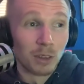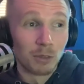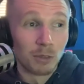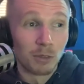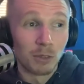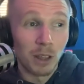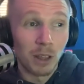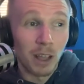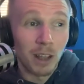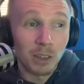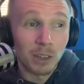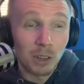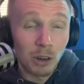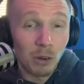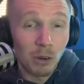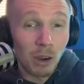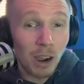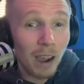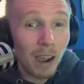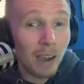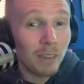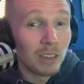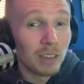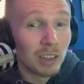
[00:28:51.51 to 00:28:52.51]
Vlatko
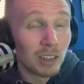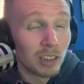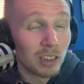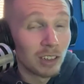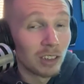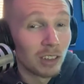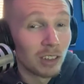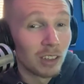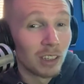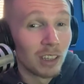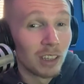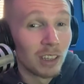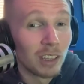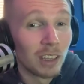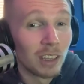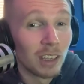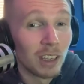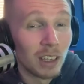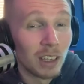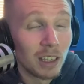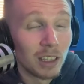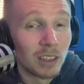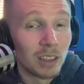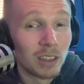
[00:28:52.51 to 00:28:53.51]
obviously
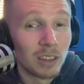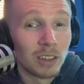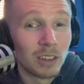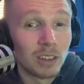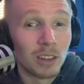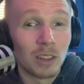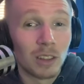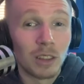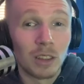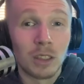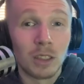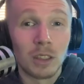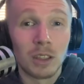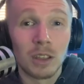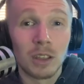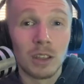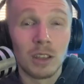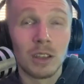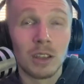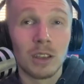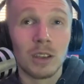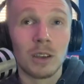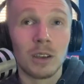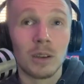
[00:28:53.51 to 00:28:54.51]
is
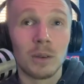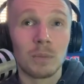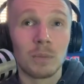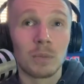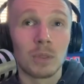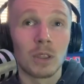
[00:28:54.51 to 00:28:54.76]
the